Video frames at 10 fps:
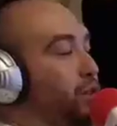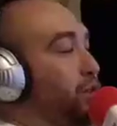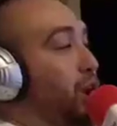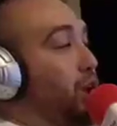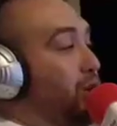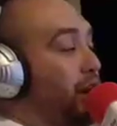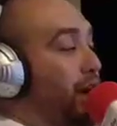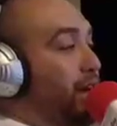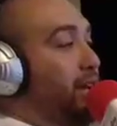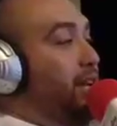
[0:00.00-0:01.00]
no
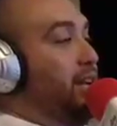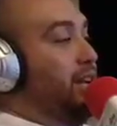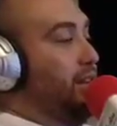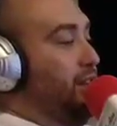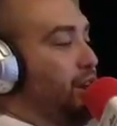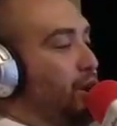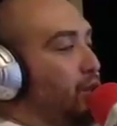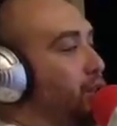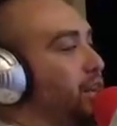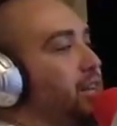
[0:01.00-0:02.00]
like
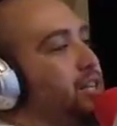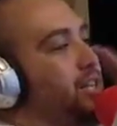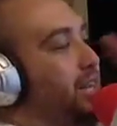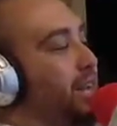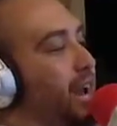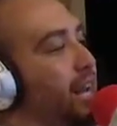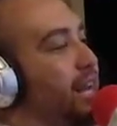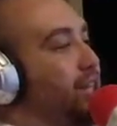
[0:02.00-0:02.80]
there's it just again like